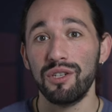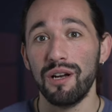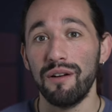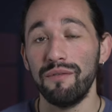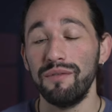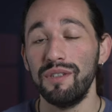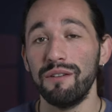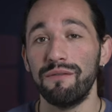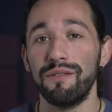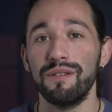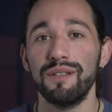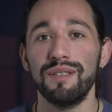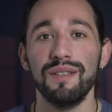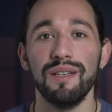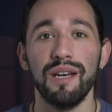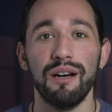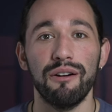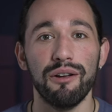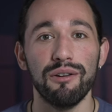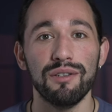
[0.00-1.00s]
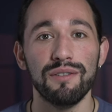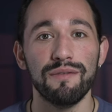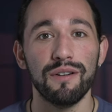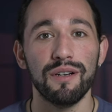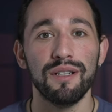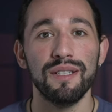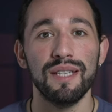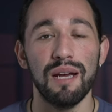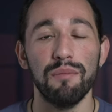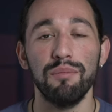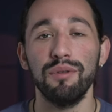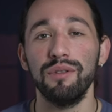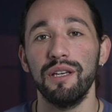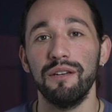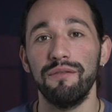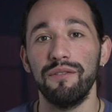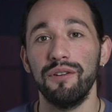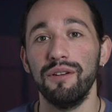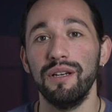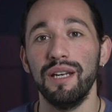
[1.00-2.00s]
of different scenarios. For example,
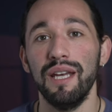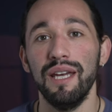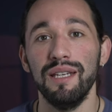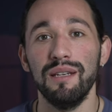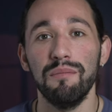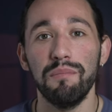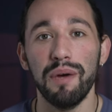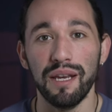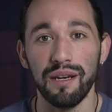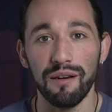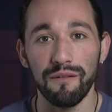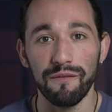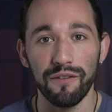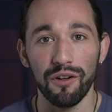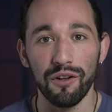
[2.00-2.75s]
if you're an independent